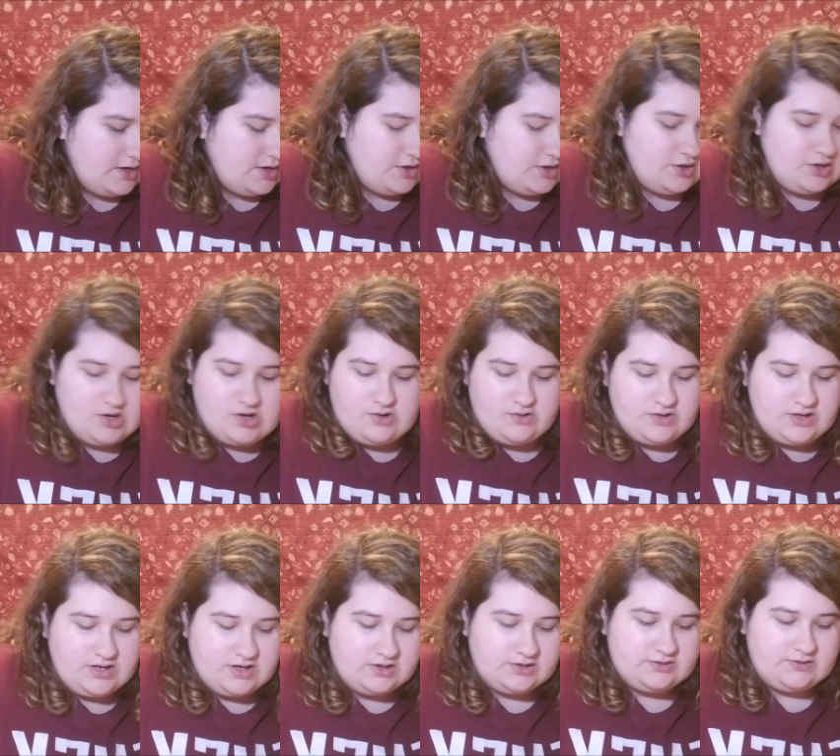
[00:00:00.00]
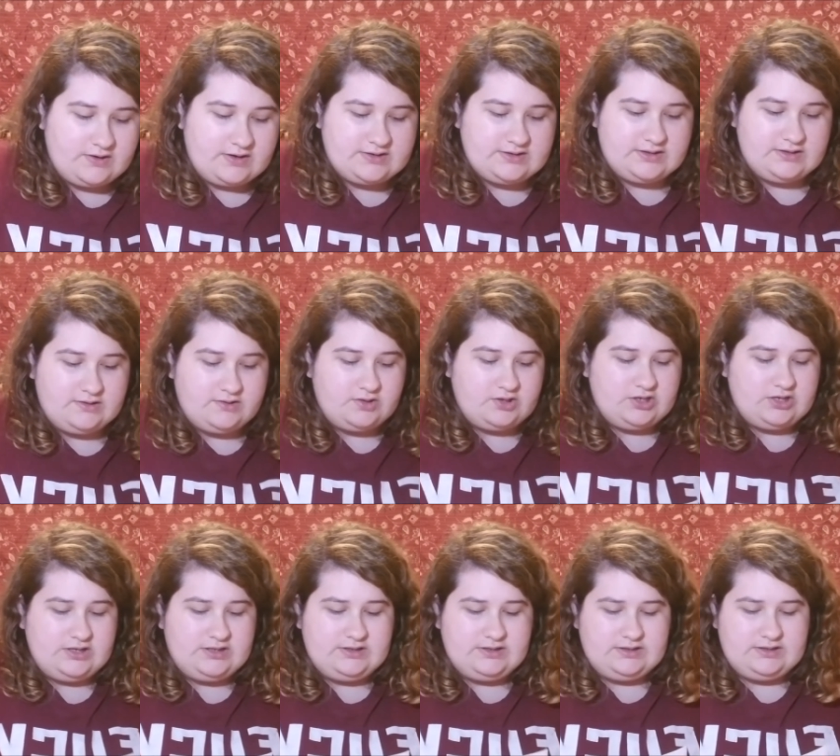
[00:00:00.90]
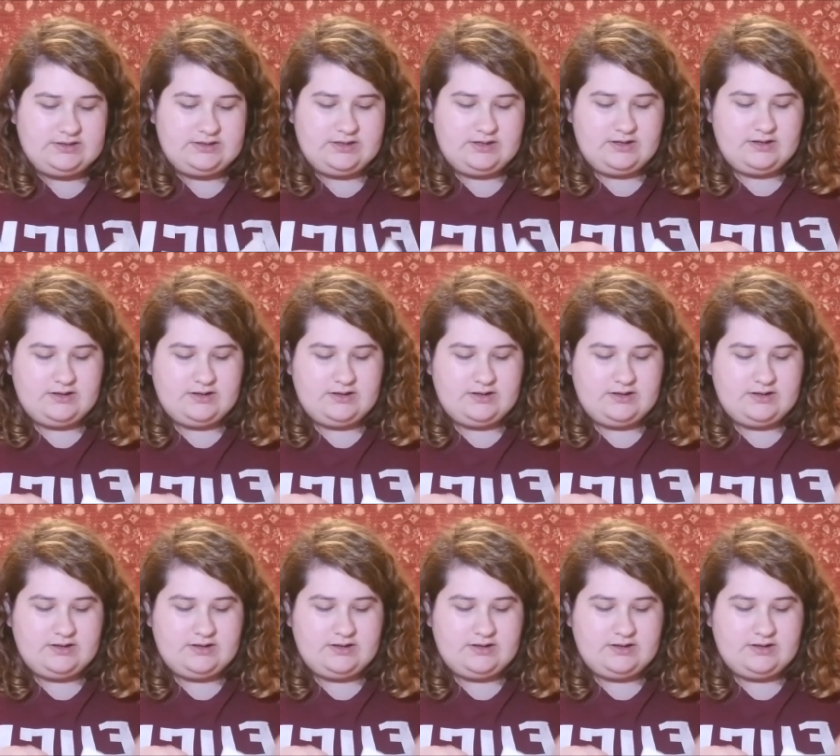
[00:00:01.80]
New Year's resolutions.